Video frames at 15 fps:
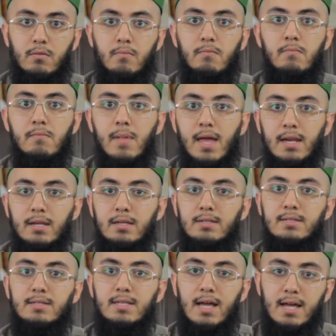
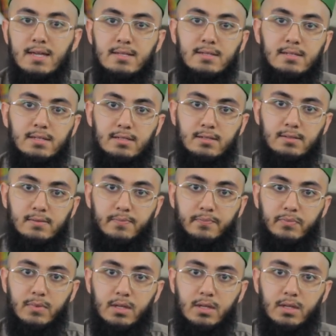many sciences.